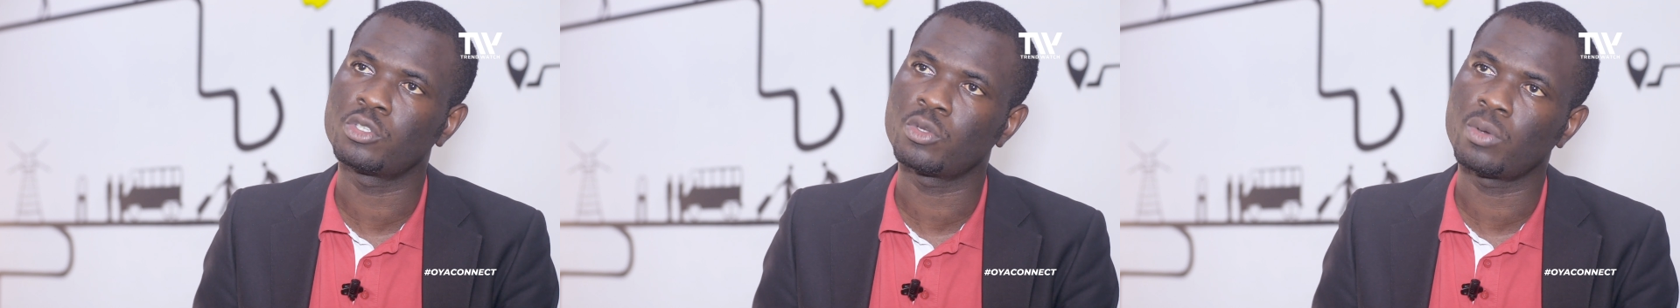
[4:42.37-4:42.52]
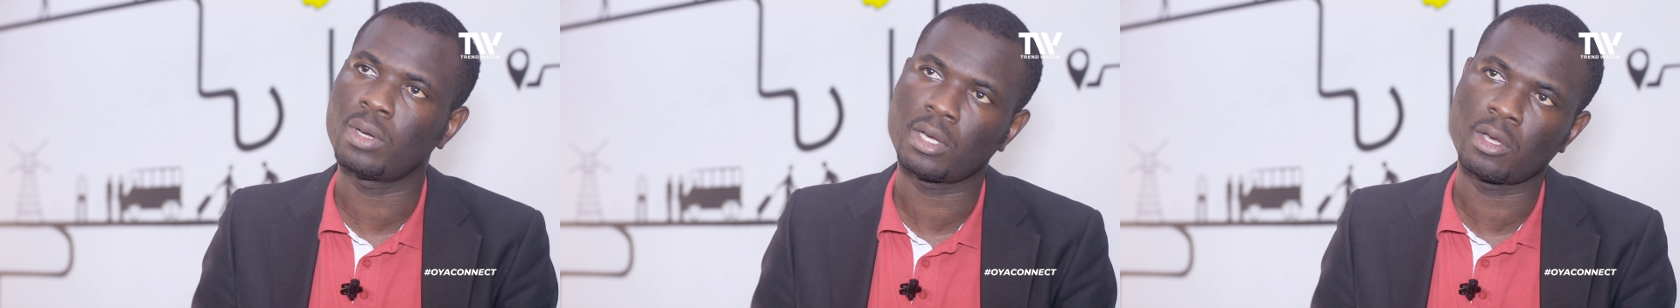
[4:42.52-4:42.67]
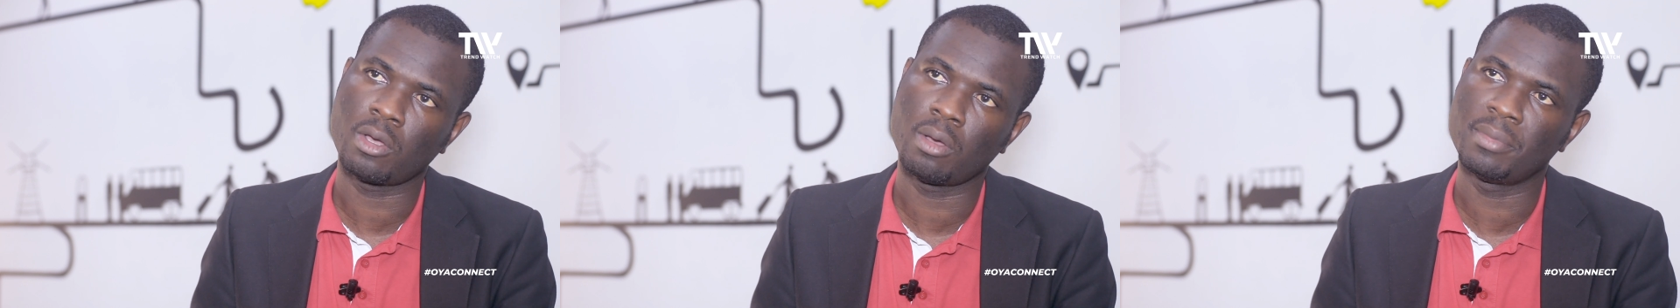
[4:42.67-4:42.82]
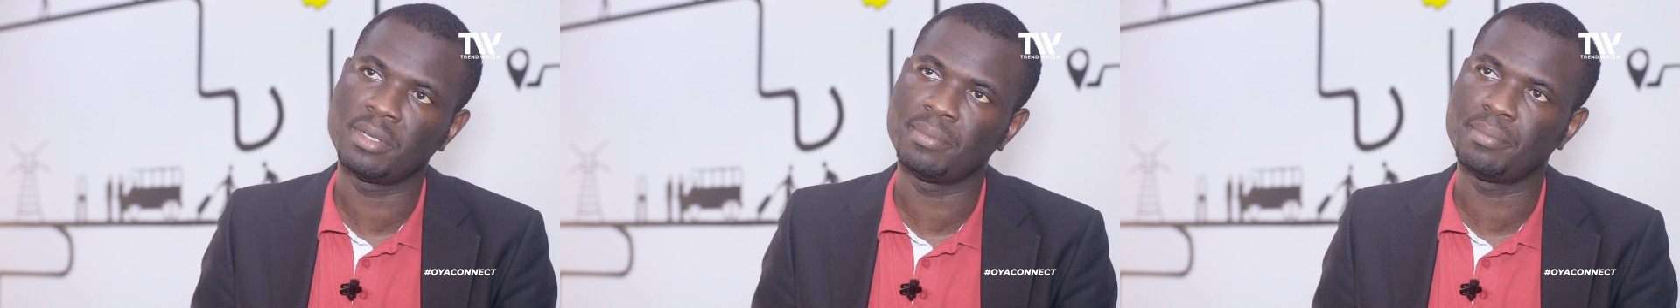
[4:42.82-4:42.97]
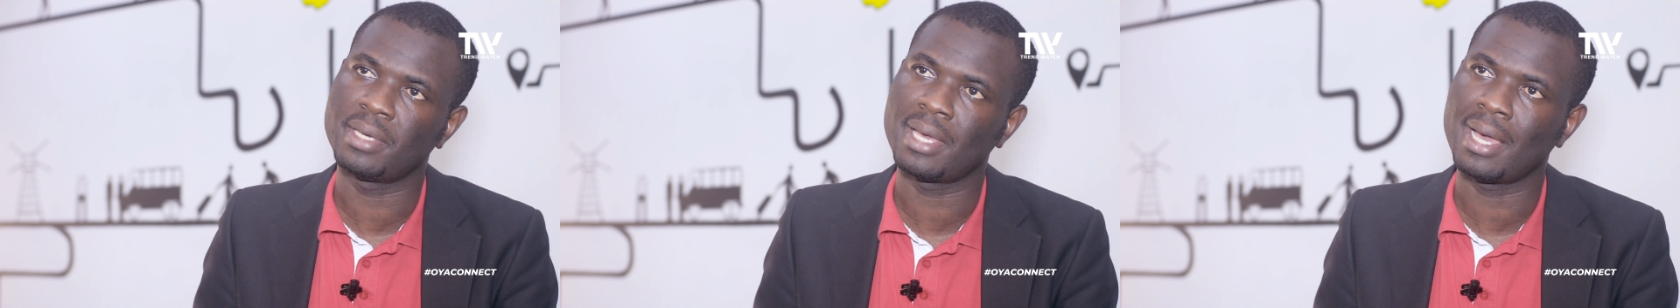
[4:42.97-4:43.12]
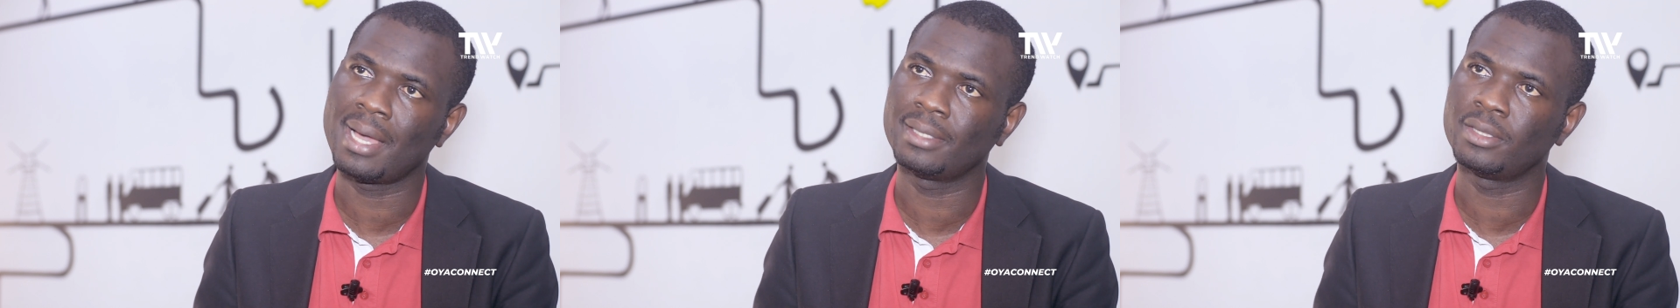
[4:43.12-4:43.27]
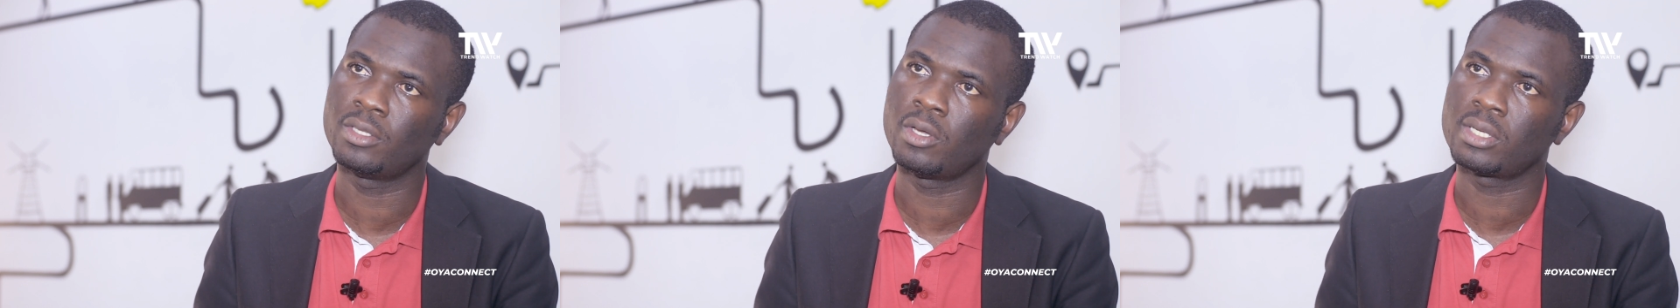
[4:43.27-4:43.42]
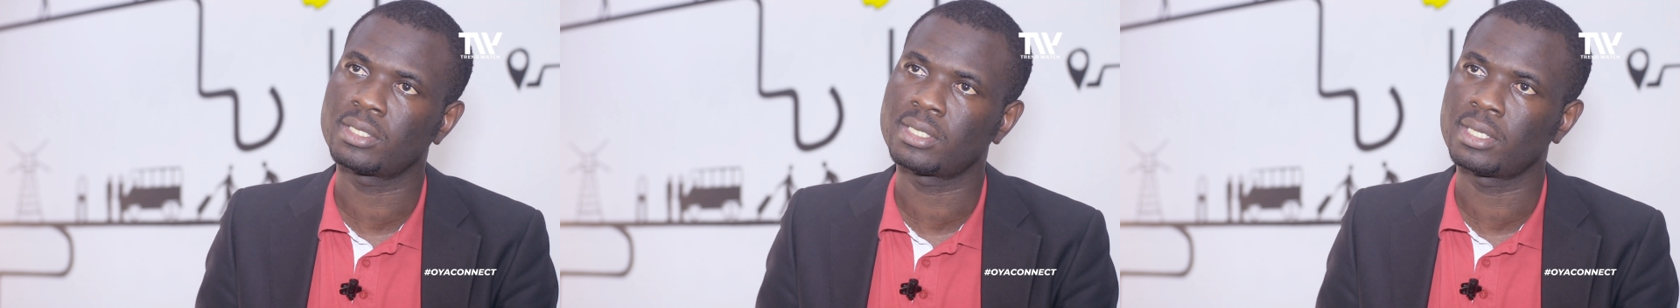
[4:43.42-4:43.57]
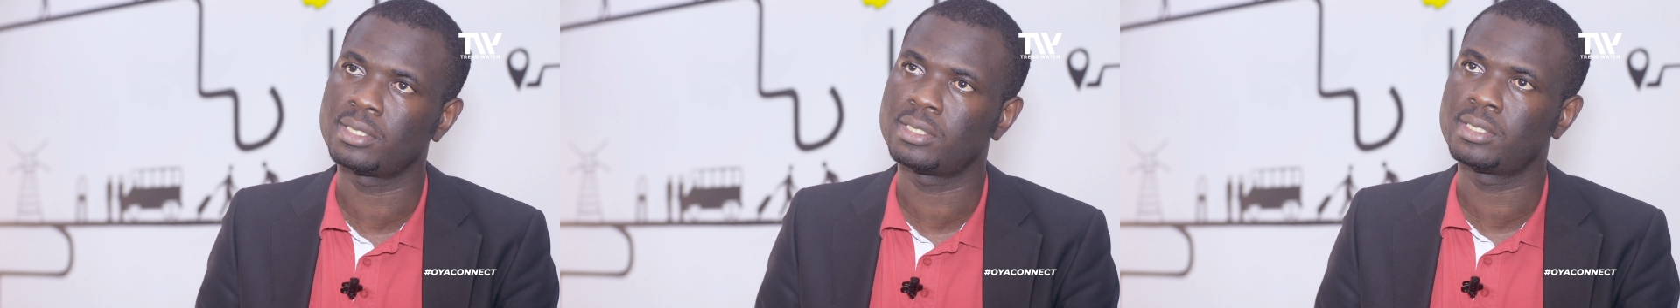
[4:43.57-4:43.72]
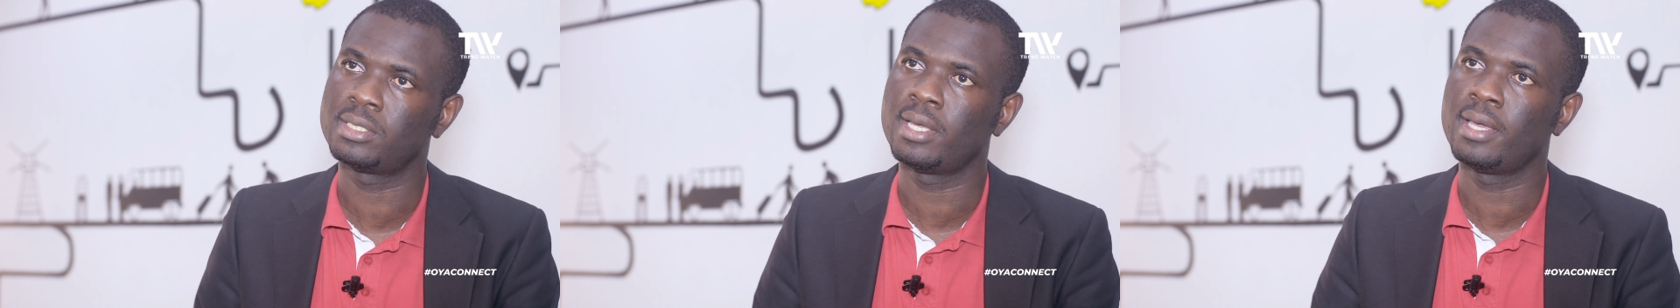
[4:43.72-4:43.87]
who are coming behind us
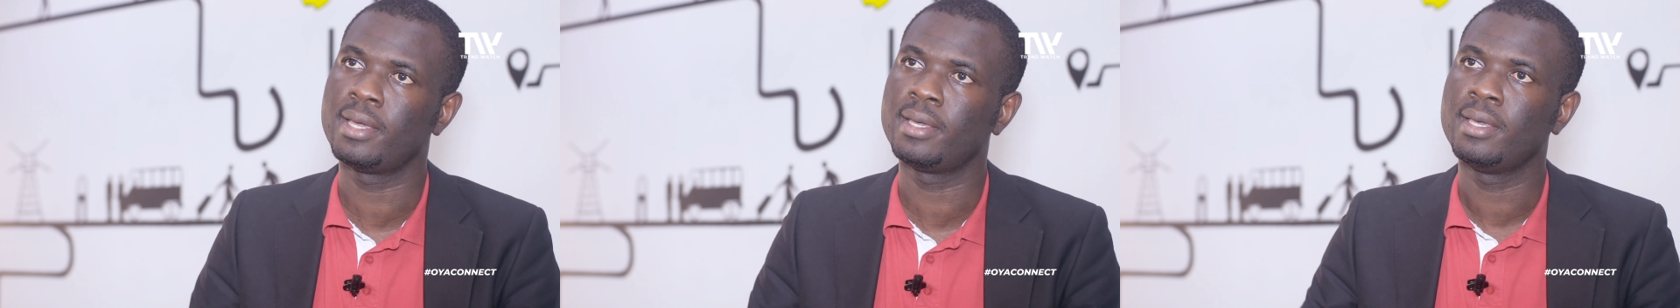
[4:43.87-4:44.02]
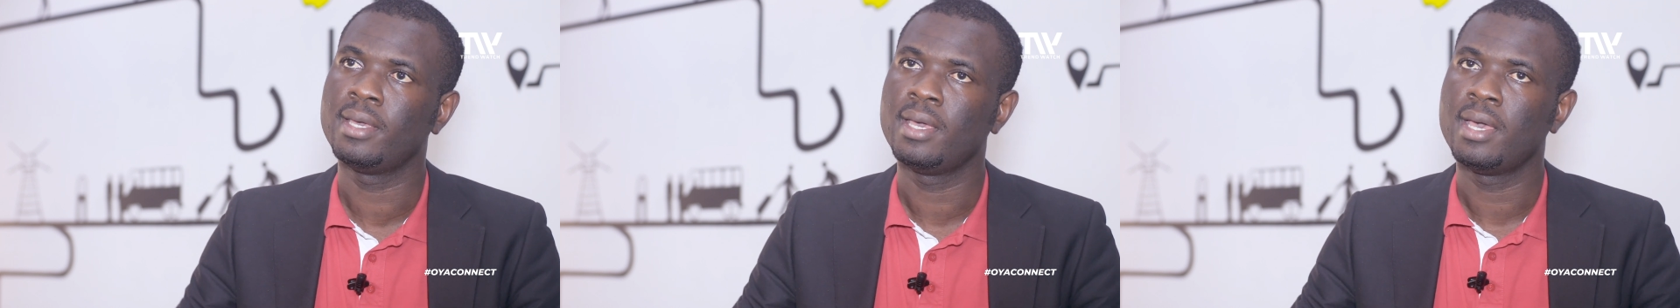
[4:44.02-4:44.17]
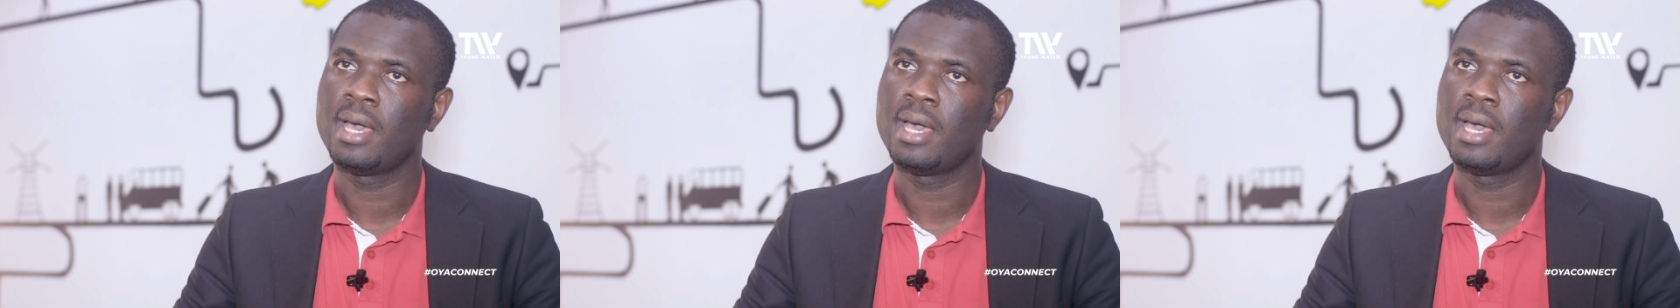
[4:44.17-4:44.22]
and say,